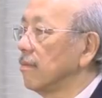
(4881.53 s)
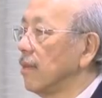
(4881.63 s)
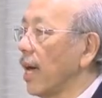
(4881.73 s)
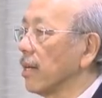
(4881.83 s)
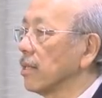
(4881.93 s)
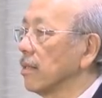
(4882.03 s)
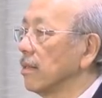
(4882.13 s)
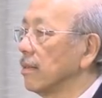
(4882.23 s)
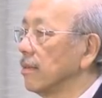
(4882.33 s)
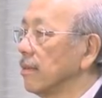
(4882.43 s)
yes.
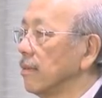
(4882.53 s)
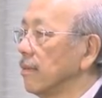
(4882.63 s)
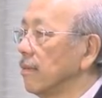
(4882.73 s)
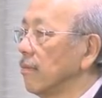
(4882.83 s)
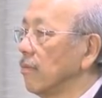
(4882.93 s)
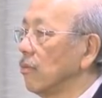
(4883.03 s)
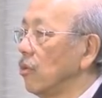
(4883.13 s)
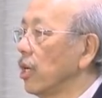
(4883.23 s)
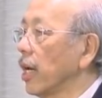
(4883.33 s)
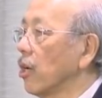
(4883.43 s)

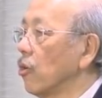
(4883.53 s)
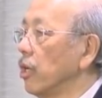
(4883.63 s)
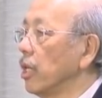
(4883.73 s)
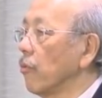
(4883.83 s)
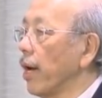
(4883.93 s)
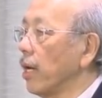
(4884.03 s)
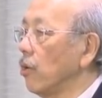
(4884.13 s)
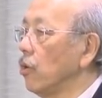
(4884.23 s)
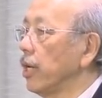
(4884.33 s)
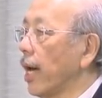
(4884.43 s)
You can go either way.
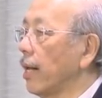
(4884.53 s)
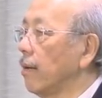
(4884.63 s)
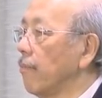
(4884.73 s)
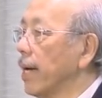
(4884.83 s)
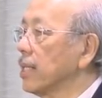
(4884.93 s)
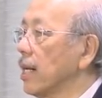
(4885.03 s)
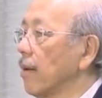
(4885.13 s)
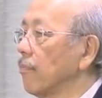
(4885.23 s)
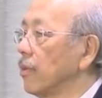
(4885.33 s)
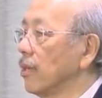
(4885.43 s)
You can mess it
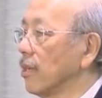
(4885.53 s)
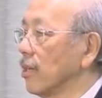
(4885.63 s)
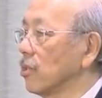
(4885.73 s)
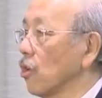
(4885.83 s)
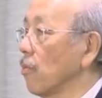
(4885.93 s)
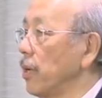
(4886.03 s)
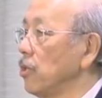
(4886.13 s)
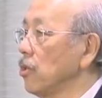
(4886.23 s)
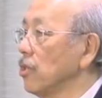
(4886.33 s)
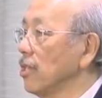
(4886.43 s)
up the salt
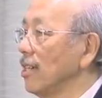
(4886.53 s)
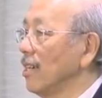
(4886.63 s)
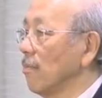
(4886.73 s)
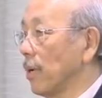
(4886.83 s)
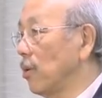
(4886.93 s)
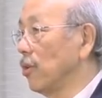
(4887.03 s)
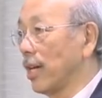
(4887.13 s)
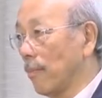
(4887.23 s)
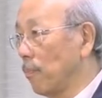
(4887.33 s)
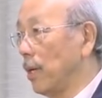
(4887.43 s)
bridges, but you
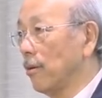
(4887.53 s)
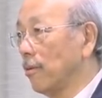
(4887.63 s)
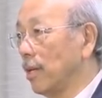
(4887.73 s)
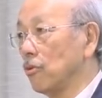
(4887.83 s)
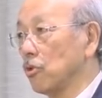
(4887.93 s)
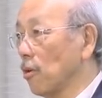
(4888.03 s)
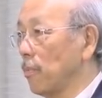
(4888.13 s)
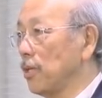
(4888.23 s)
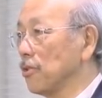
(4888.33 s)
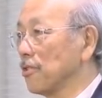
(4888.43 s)
can build new salt
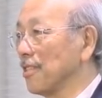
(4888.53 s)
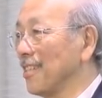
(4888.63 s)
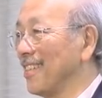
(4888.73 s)
bridges